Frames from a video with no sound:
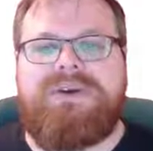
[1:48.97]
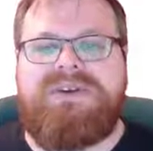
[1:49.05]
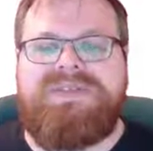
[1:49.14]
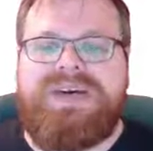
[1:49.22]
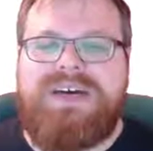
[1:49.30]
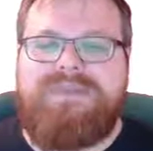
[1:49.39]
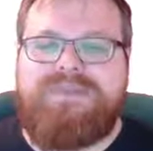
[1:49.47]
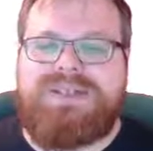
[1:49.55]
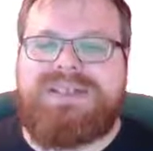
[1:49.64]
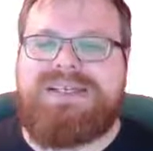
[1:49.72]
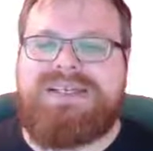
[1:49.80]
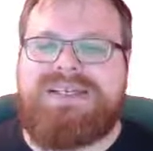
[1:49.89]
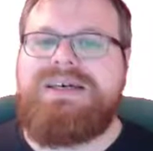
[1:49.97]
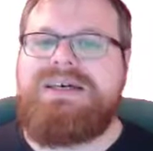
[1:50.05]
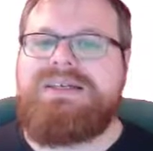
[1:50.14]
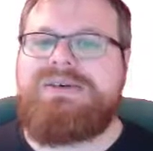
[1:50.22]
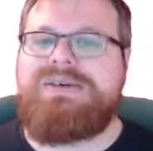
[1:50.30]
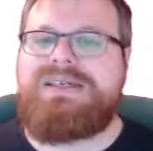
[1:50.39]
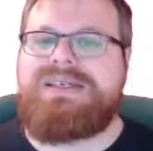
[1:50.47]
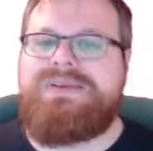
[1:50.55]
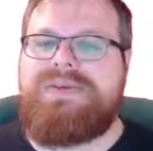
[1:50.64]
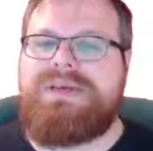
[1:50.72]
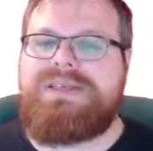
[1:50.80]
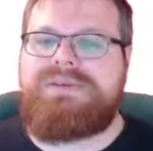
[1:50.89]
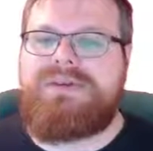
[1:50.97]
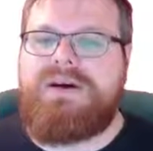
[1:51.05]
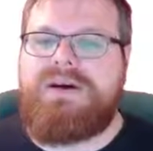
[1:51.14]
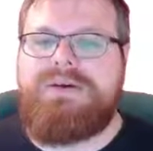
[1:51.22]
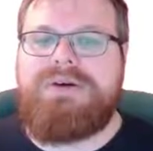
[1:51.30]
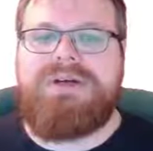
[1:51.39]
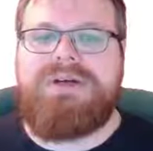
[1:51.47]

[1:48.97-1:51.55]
35%, so it is in this row.